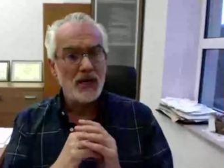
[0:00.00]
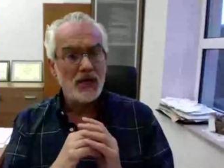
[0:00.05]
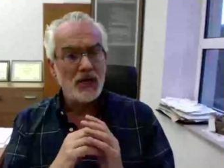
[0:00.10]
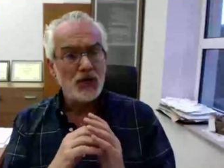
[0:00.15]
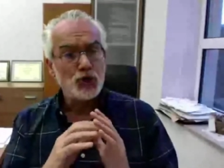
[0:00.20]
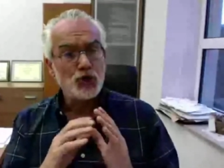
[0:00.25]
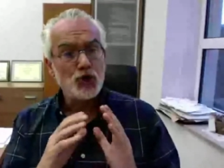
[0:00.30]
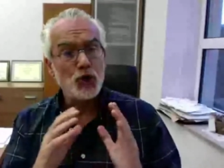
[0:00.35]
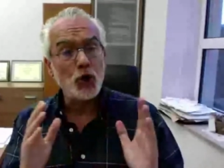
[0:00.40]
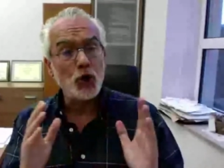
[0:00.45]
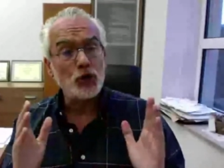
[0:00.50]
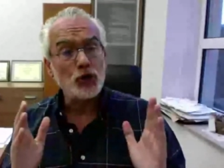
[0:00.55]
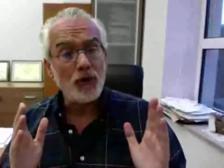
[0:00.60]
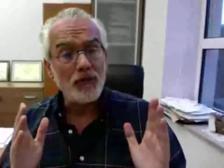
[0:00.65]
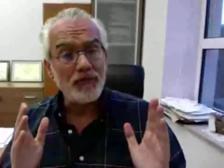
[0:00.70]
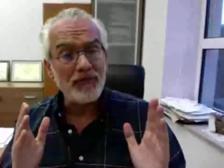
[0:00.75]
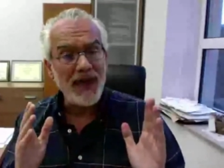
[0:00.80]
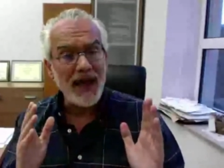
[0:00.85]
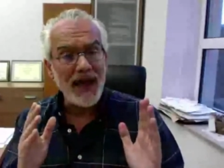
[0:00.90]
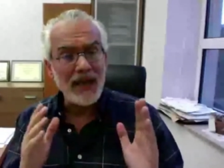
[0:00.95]
Short
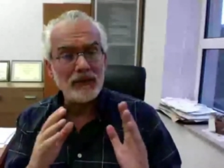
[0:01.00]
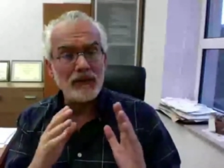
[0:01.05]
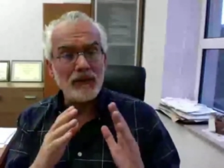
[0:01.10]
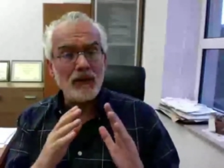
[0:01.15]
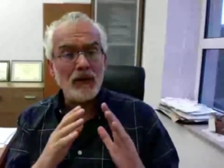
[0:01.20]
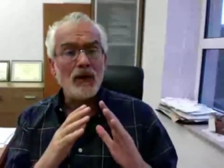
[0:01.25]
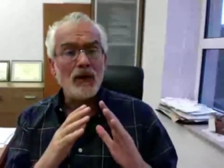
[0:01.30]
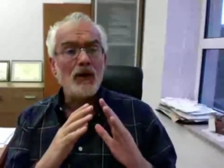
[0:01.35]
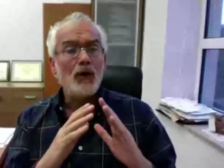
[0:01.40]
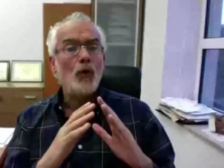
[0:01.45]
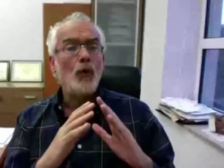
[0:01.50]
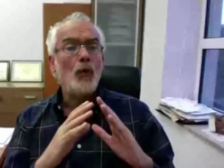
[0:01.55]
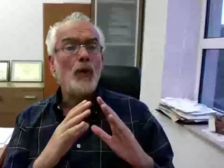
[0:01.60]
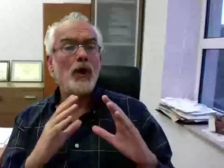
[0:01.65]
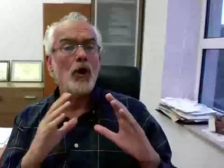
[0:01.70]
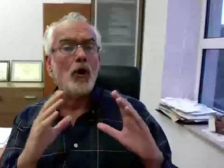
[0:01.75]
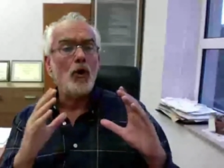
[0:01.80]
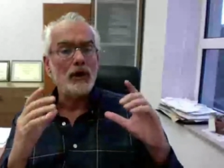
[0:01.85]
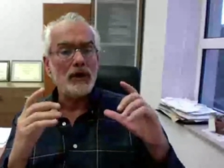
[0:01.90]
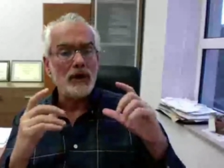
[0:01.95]
of that, we
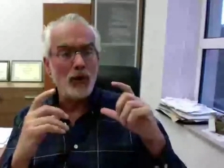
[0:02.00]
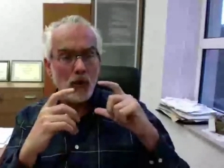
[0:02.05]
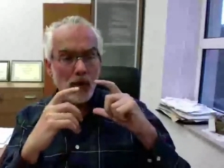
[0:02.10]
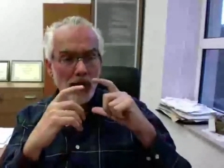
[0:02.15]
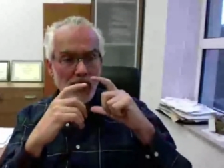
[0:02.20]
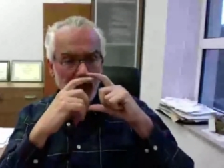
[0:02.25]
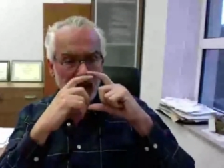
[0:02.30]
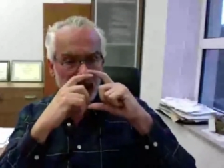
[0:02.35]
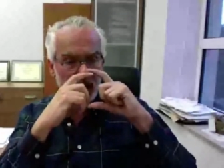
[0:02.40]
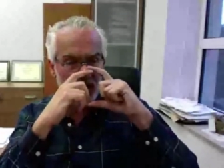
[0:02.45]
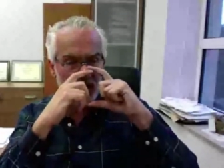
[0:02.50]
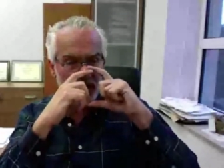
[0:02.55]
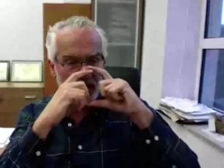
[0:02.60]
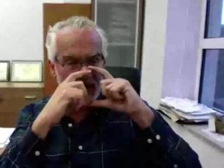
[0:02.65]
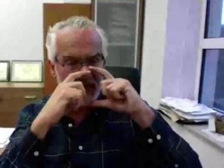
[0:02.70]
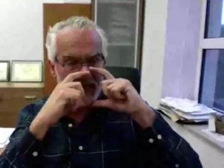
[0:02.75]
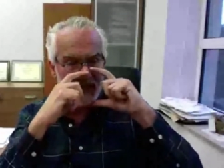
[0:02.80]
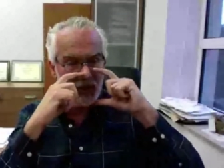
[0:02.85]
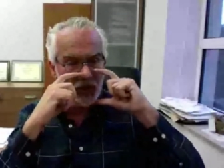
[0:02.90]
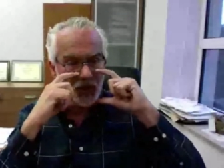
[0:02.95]
only wear the
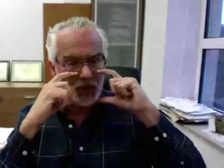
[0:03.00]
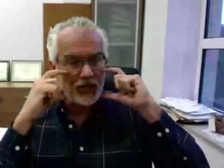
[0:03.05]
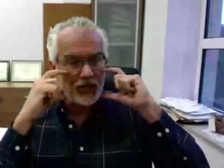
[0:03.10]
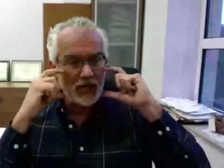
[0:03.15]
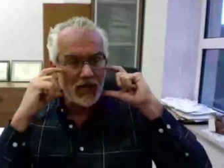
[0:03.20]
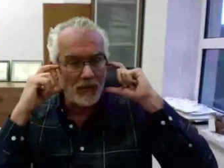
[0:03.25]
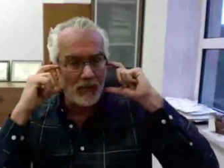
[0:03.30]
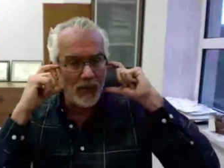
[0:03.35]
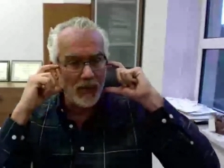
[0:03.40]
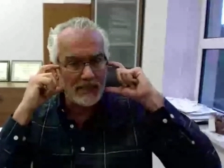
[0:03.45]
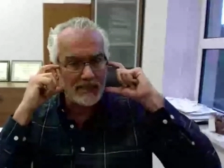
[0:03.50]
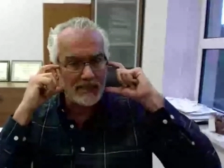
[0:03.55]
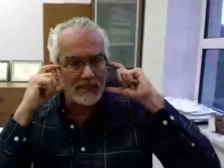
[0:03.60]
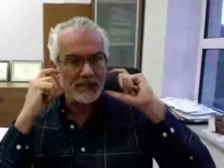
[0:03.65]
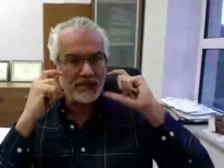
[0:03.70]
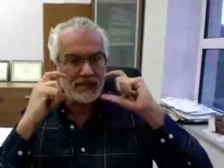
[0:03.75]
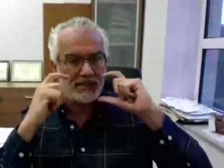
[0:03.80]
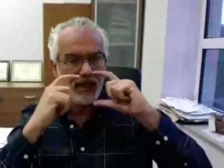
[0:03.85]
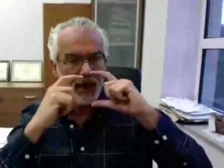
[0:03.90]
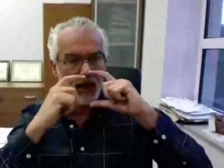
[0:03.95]
surgical
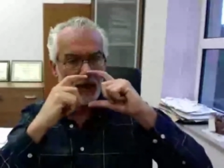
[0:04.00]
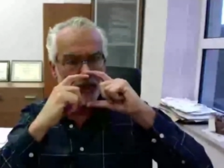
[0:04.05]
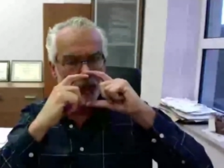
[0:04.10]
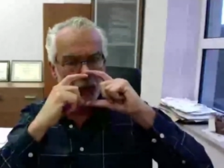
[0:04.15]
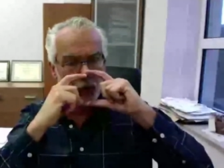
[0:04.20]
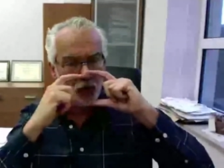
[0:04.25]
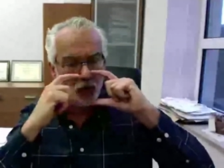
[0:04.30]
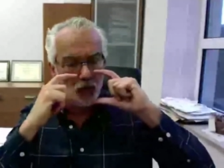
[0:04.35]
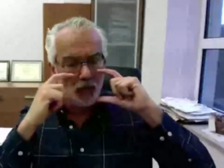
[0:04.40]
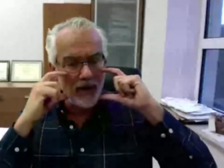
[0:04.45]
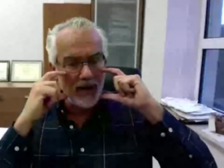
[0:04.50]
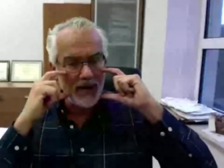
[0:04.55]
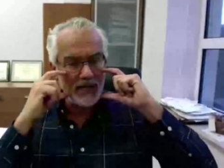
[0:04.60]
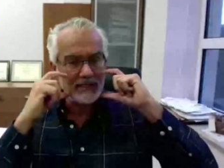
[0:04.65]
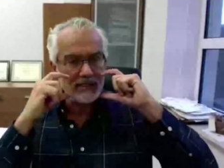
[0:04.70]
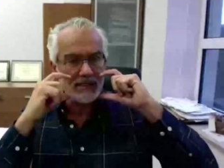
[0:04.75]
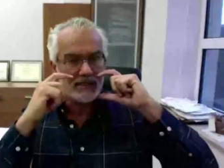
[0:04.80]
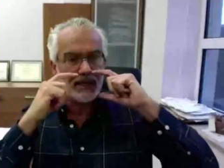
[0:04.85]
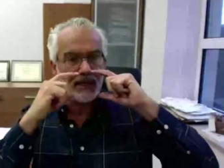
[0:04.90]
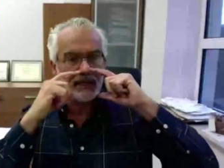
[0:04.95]
masks, the blue
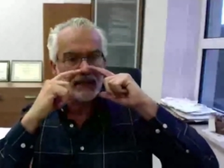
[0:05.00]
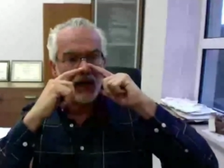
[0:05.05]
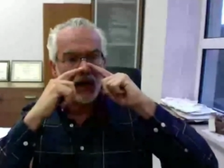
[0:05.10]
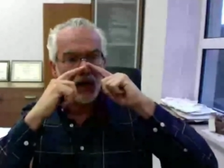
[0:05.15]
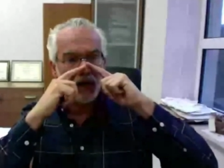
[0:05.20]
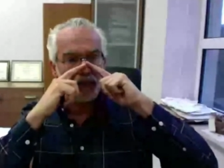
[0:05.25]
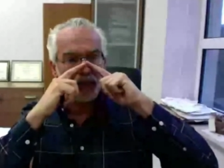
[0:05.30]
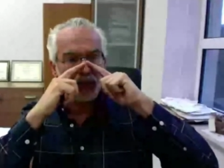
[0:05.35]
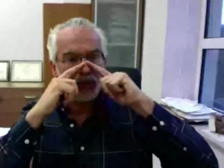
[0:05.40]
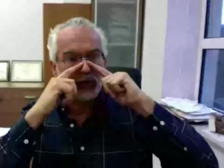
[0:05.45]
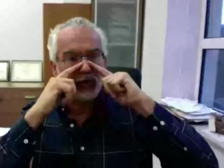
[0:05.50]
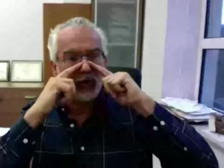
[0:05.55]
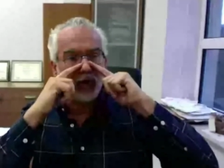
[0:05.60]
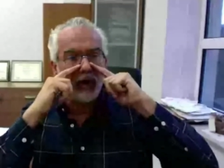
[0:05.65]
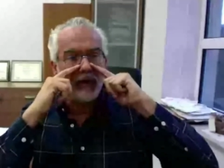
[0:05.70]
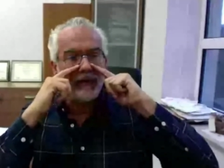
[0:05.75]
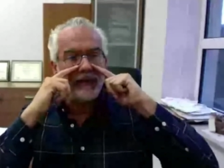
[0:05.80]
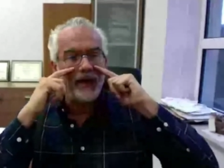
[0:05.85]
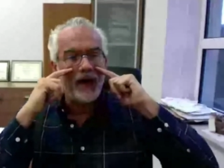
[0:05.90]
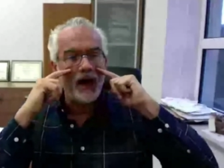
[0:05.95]
masks that are put
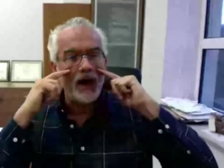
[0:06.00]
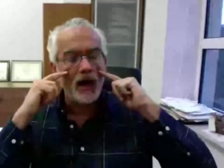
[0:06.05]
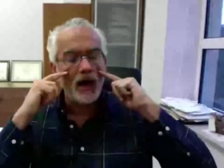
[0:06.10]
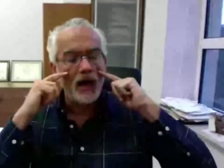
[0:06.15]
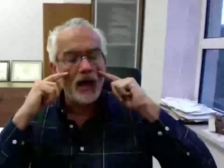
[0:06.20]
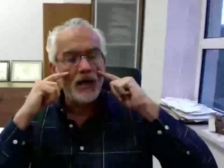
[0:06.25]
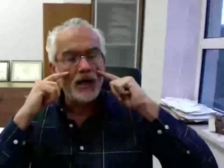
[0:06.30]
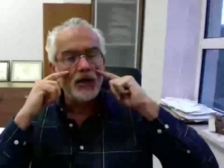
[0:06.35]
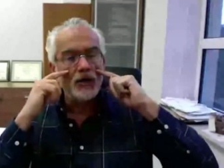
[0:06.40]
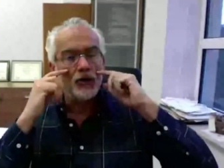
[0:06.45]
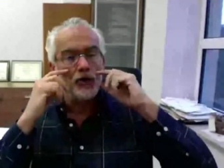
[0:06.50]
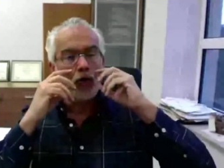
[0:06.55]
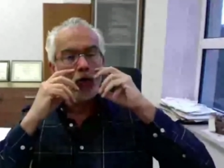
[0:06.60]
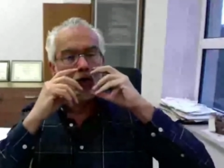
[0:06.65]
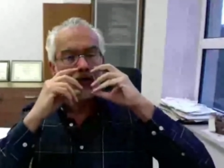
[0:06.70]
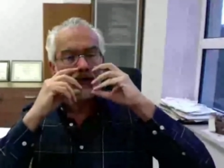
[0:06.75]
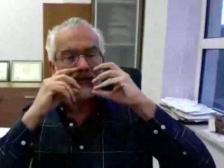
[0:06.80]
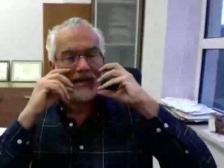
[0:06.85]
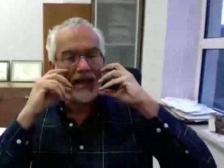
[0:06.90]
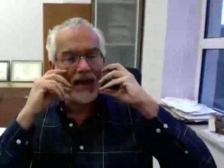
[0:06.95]
on the
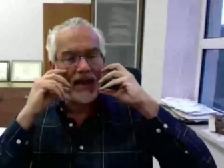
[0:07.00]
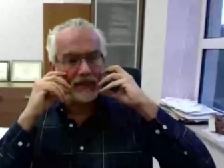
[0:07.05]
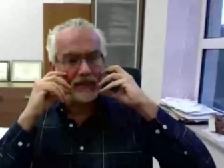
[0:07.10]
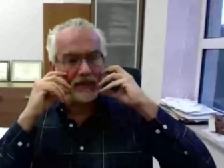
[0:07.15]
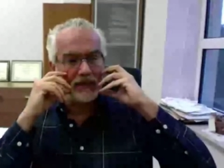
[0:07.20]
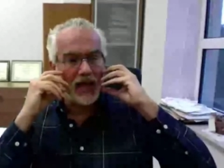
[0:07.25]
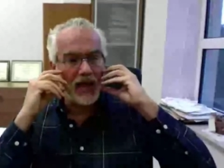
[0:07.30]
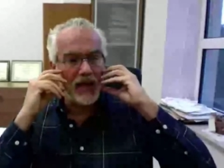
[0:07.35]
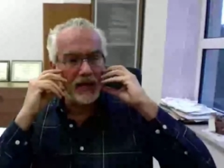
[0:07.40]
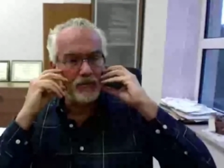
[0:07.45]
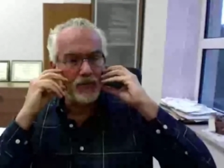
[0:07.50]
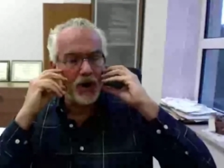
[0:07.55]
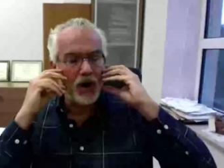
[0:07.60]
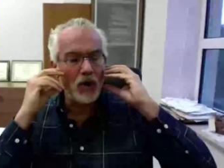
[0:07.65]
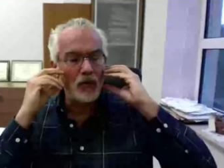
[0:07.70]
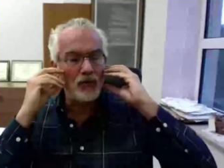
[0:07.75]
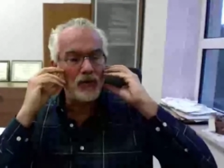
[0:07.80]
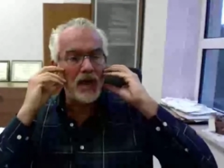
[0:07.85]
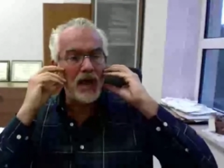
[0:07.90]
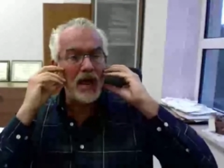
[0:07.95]
nose and
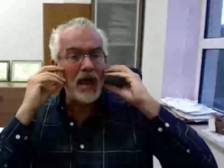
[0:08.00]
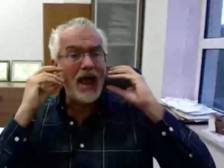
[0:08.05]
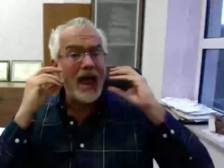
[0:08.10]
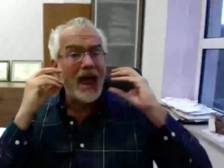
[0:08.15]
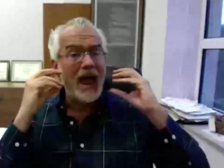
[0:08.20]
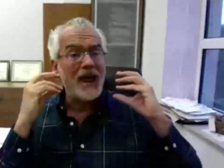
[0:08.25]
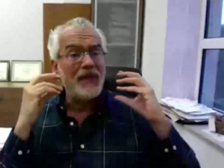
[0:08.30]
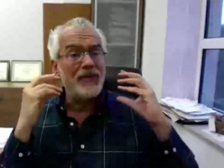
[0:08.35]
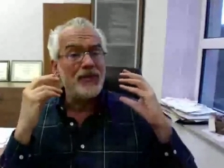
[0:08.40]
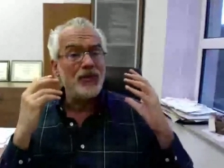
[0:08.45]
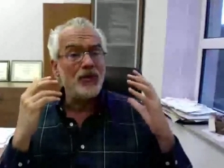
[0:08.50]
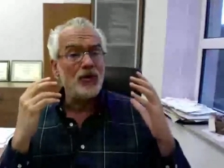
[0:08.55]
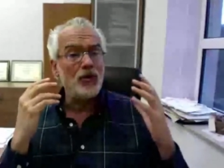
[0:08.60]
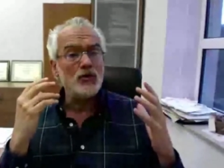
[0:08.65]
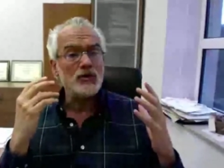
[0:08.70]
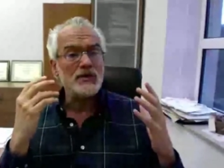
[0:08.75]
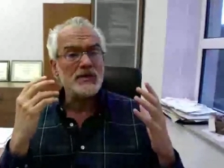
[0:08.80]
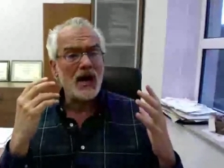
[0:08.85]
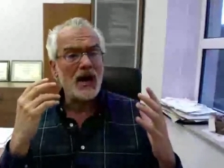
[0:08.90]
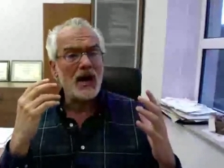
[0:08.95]
mouth. And
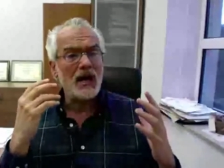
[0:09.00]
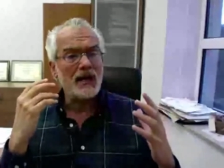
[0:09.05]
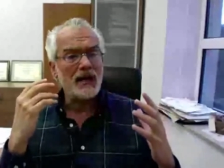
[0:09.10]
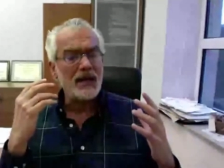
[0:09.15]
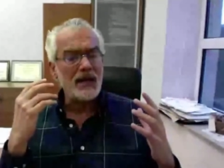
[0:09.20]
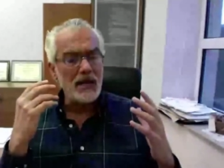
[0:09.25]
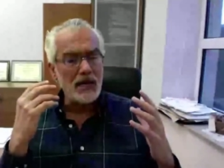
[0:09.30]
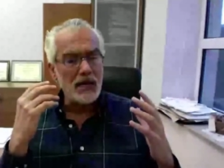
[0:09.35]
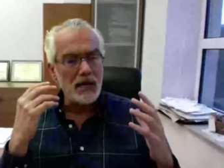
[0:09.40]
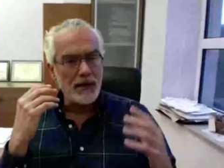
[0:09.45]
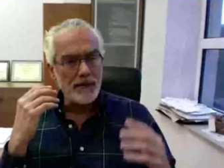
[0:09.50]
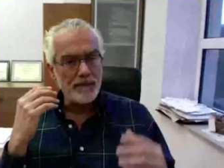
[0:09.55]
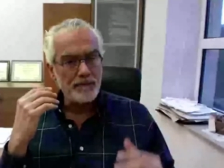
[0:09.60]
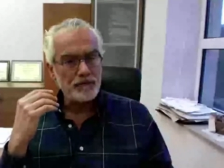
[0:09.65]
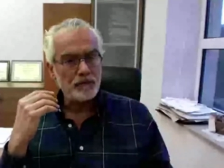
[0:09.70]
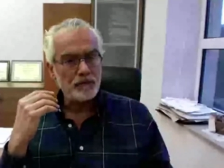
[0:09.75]
those are really